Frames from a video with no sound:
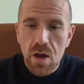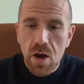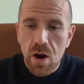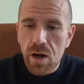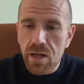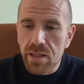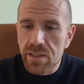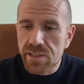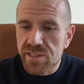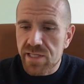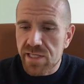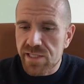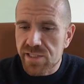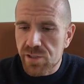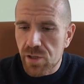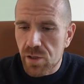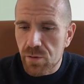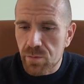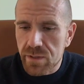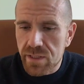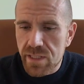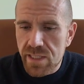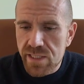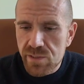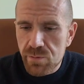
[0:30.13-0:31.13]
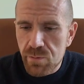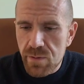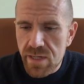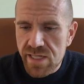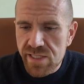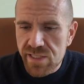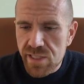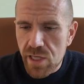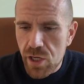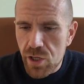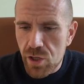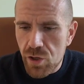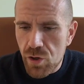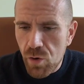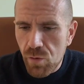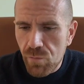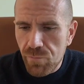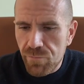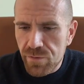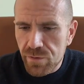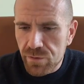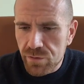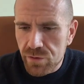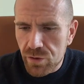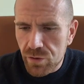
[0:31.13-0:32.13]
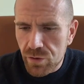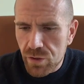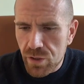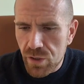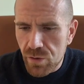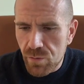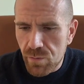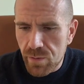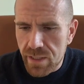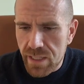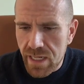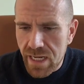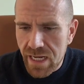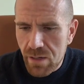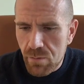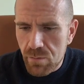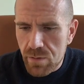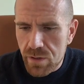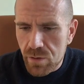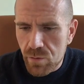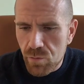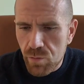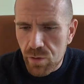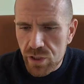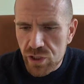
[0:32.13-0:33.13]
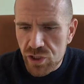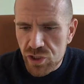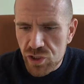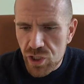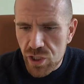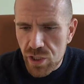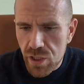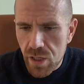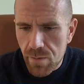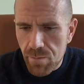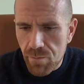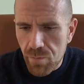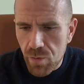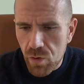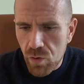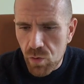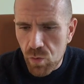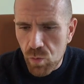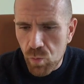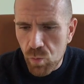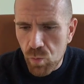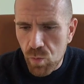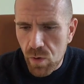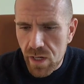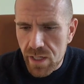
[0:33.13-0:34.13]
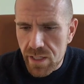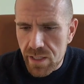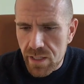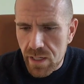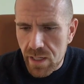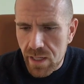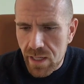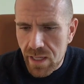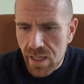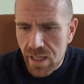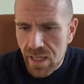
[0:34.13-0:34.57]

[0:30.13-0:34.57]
All right, let's get started with this week's No Filter Q&A with question number 1.